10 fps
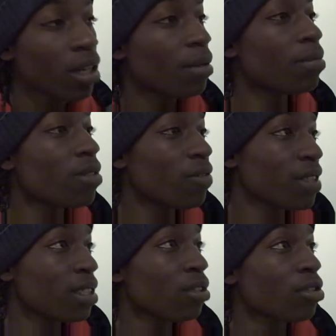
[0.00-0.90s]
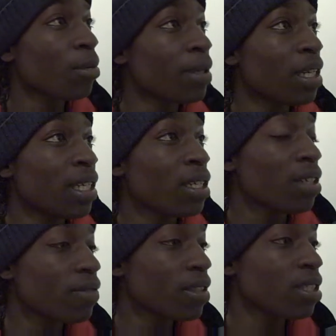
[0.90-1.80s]
Um, obviously, still top of the league.
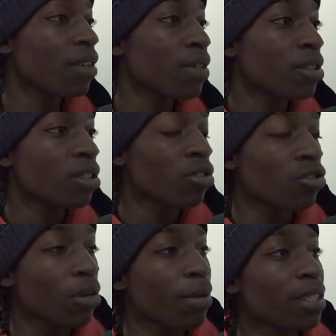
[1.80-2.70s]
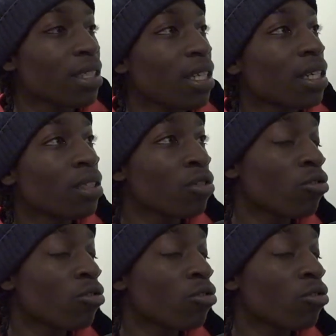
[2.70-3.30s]
I think Southend dropped drop points today.